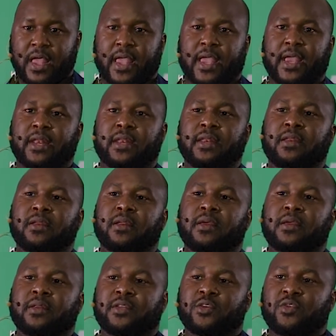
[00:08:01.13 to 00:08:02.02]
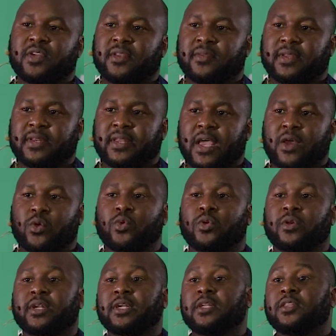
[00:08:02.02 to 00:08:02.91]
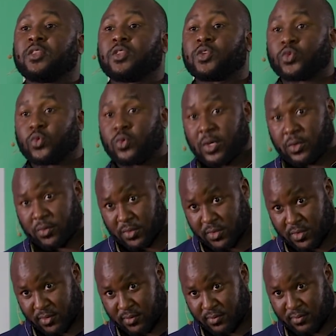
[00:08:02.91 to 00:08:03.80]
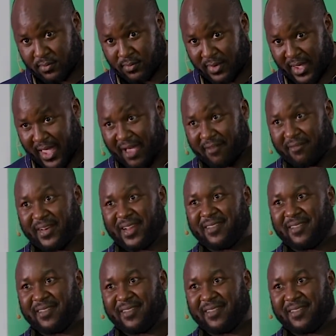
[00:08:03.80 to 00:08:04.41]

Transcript: And during the day I could read throughout. I have